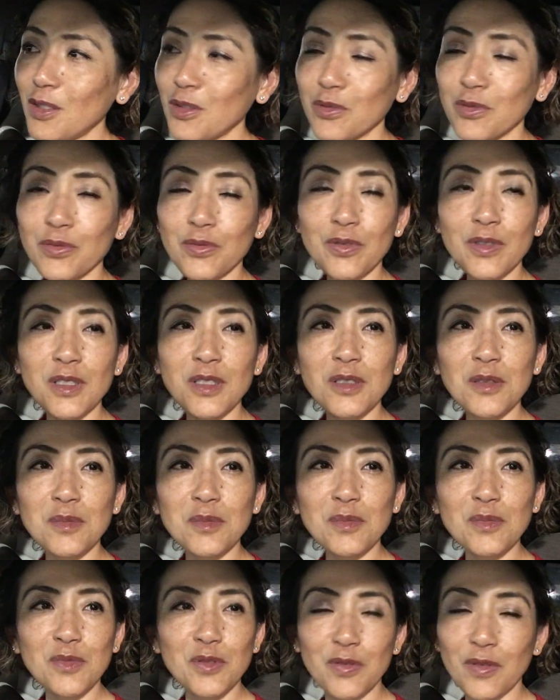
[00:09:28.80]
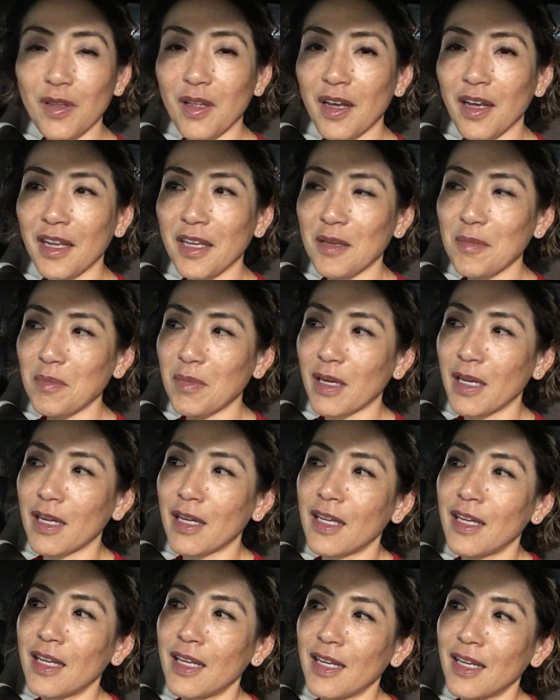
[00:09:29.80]
freedom flying, but
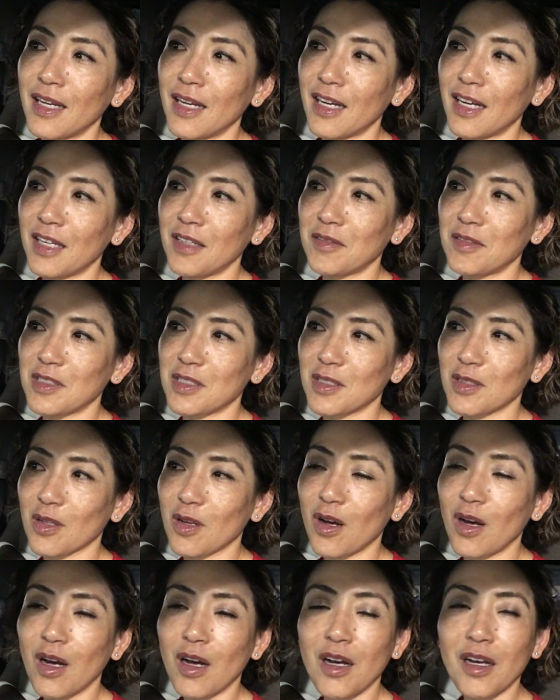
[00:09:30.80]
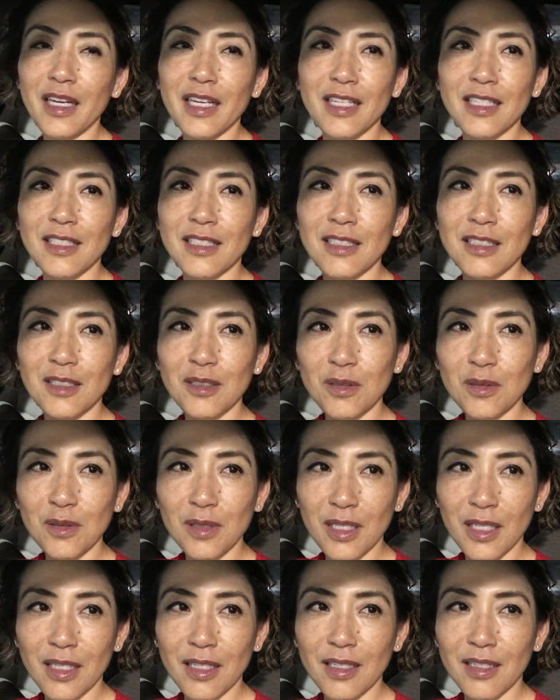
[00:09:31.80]
I was caught in a little,
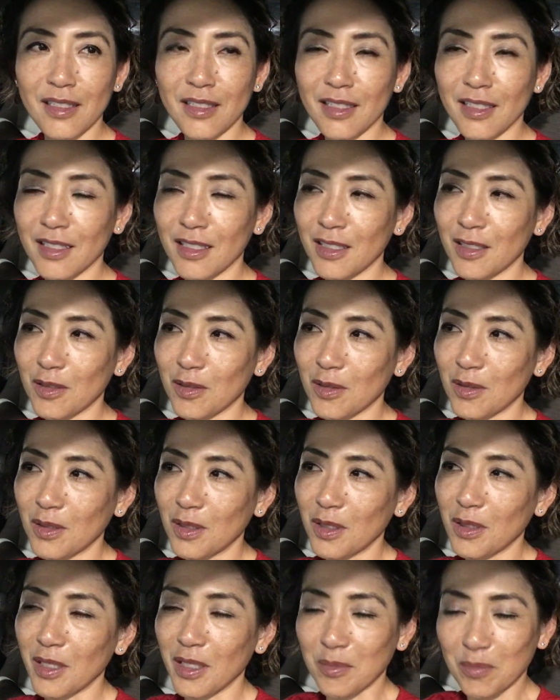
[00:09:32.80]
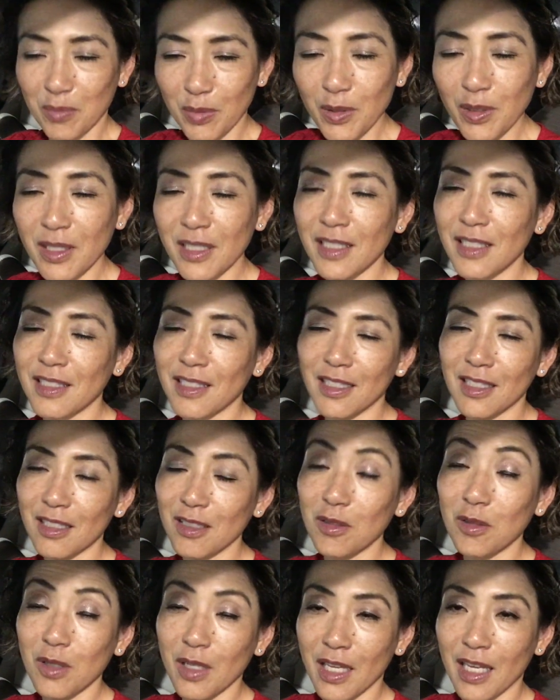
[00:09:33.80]
and put it in a
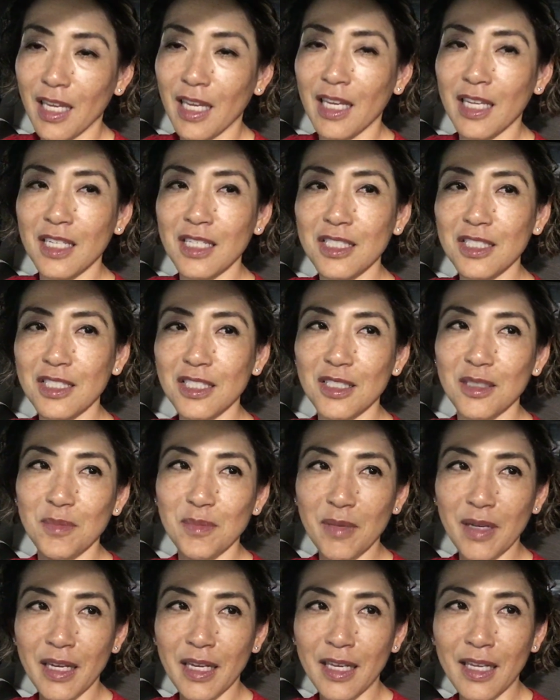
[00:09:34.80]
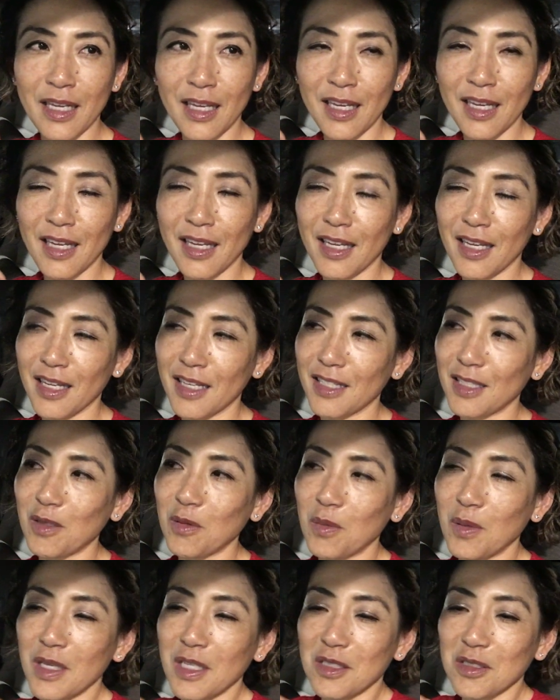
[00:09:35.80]
little cage, and the
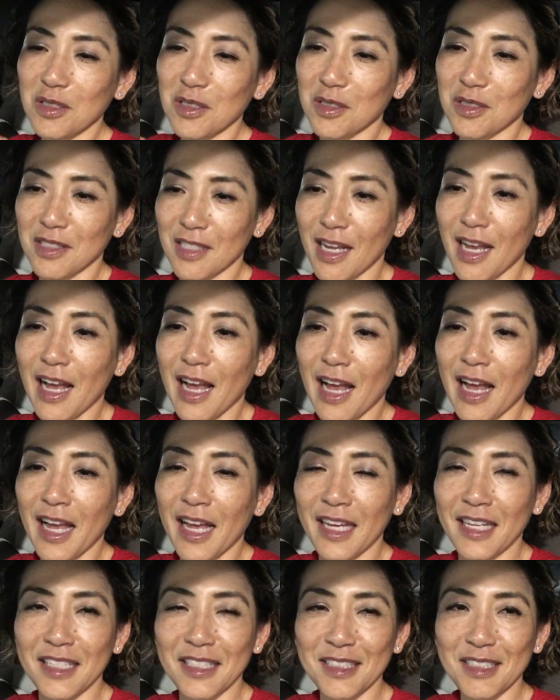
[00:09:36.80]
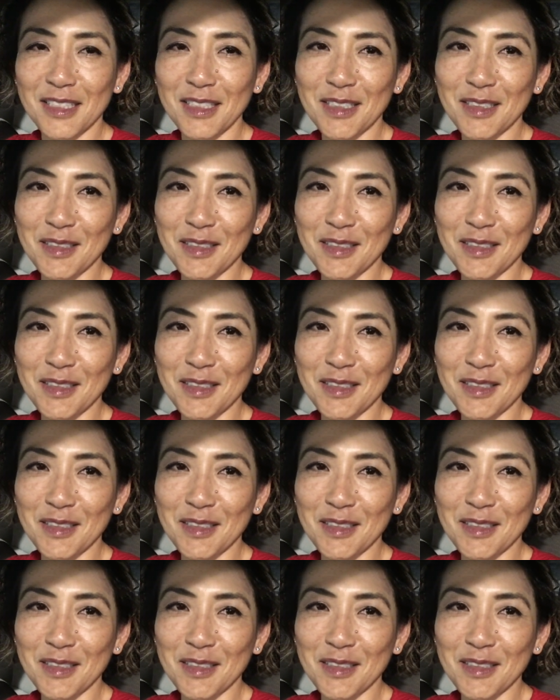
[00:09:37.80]
wings are tied,